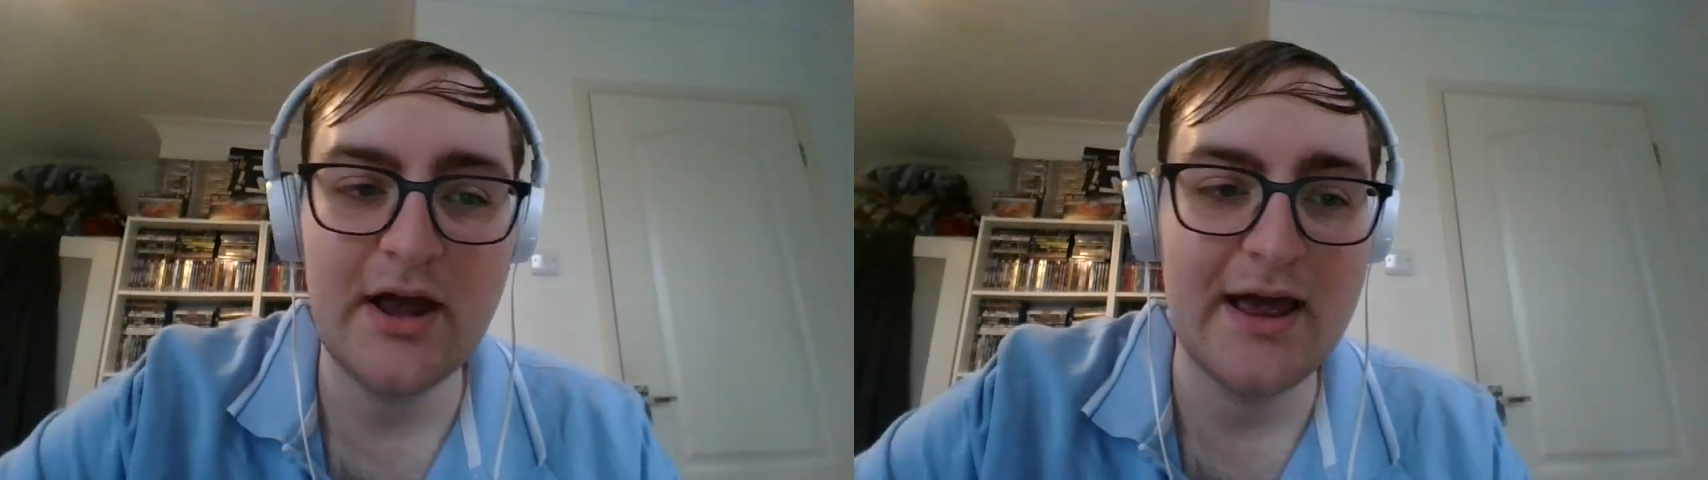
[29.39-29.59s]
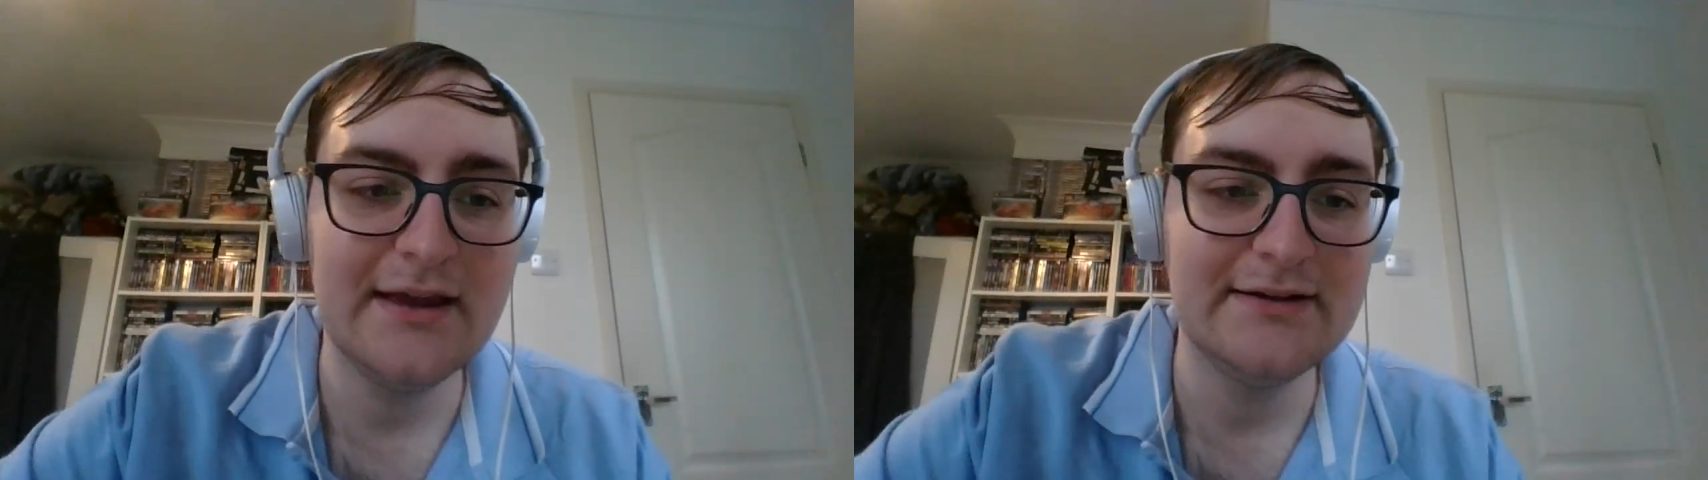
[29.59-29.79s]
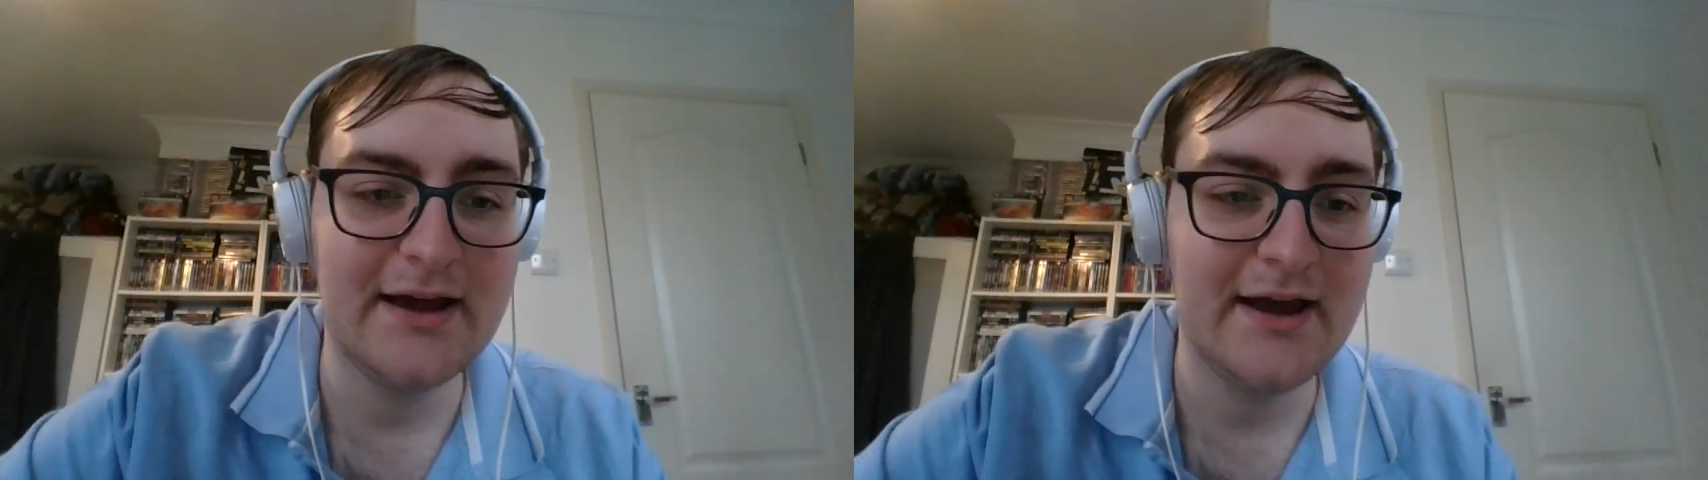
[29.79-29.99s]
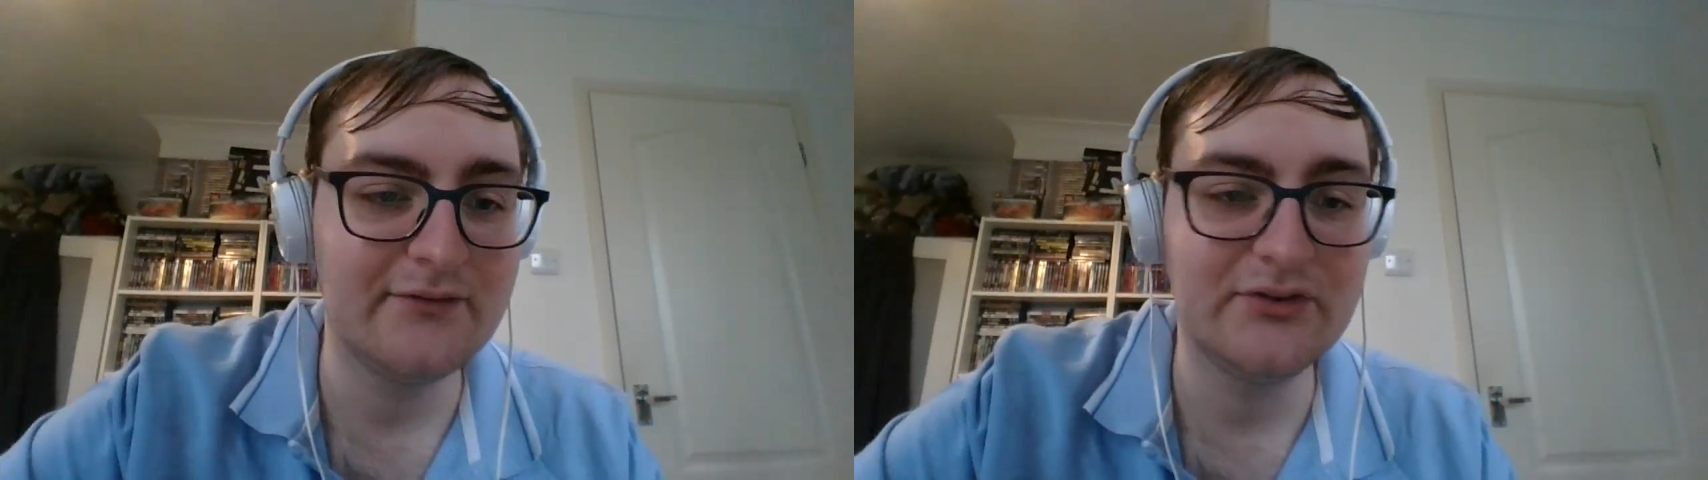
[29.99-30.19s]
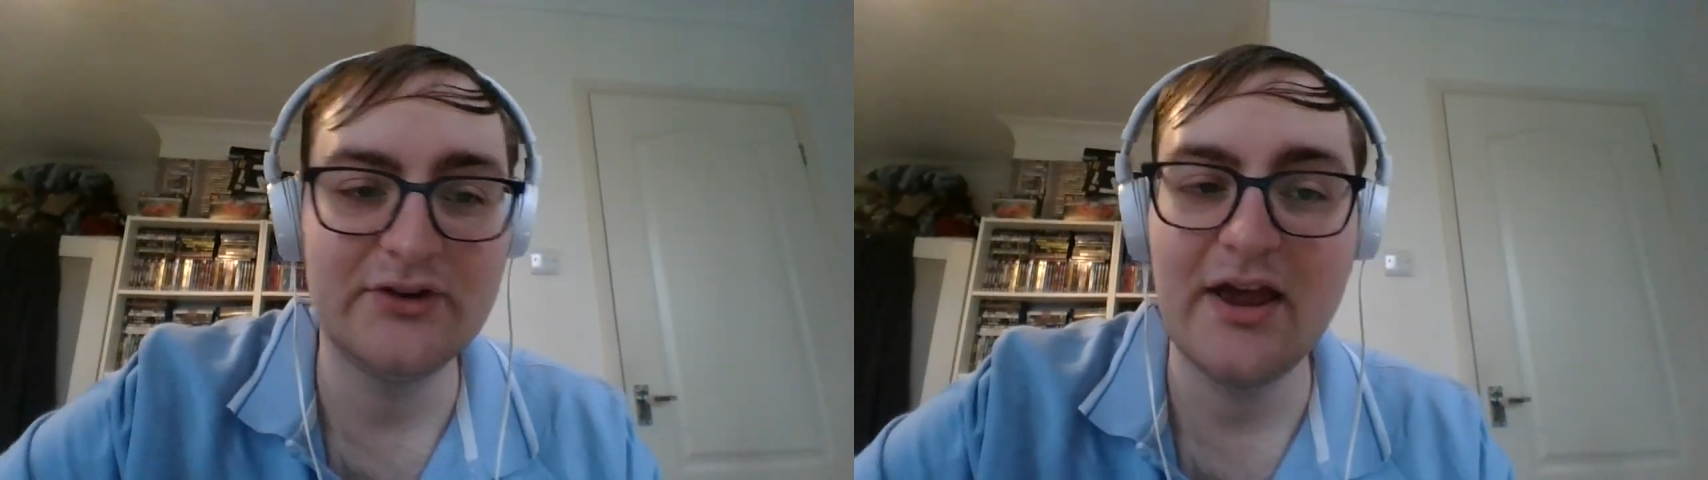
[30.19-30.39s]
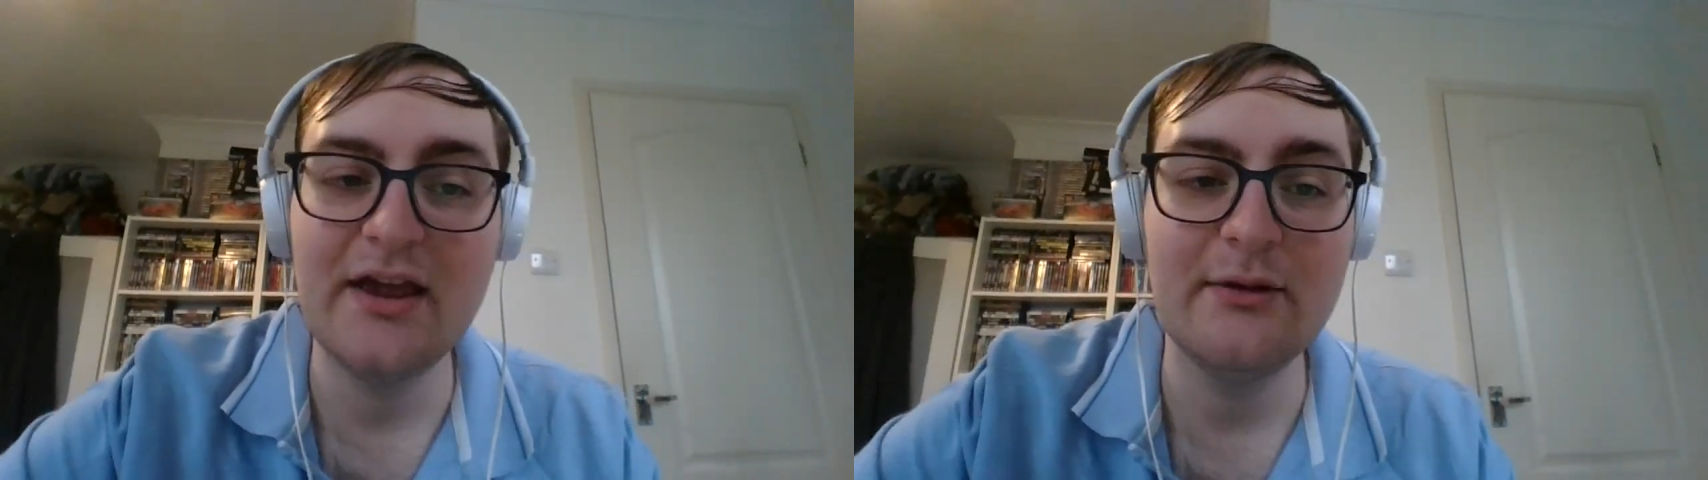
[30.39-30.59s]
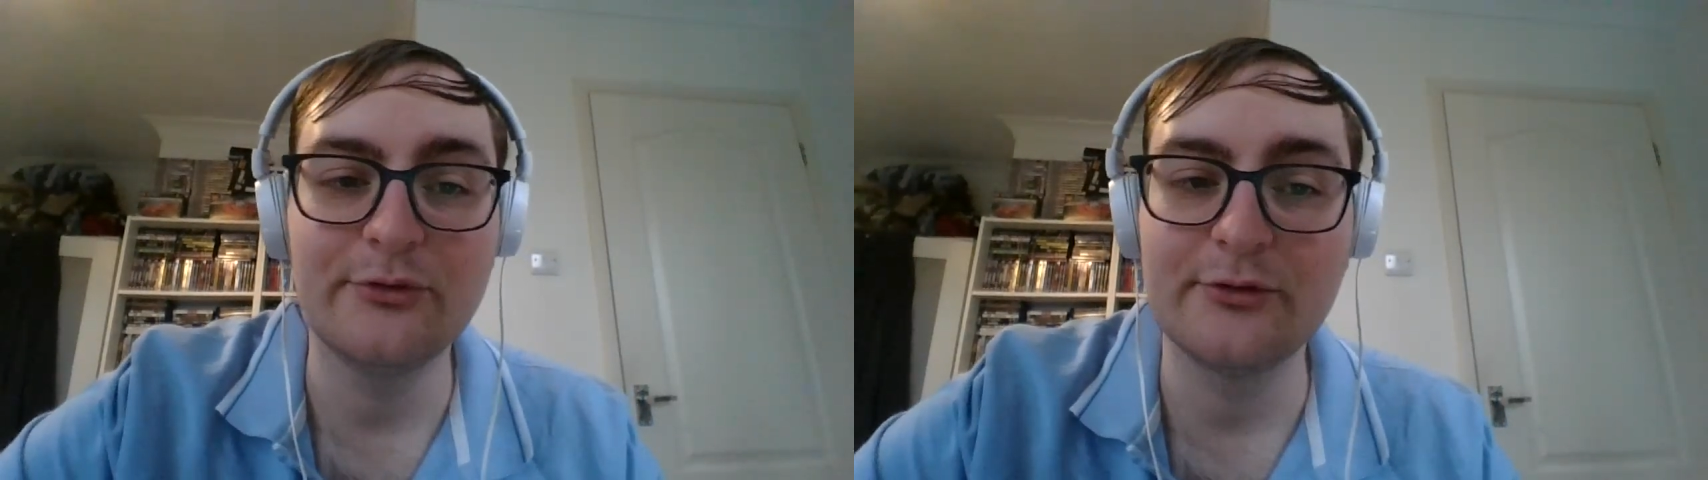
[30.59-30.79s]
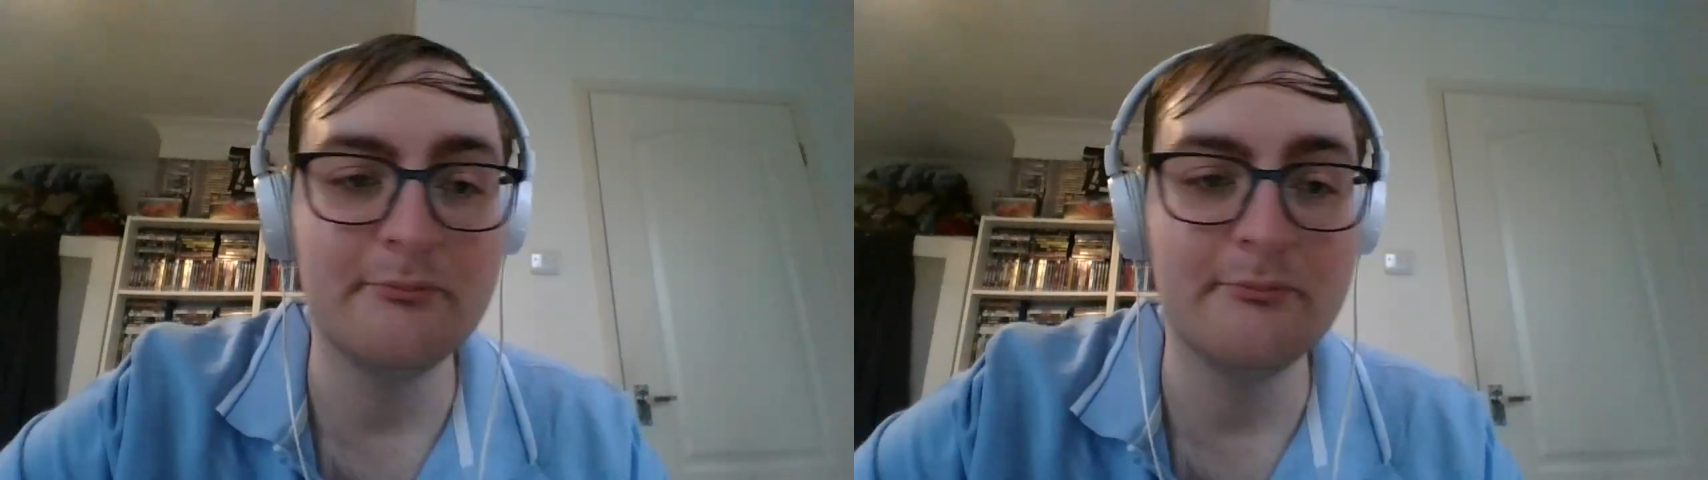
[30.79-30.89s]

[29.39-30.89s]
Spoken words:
and I have to say it was the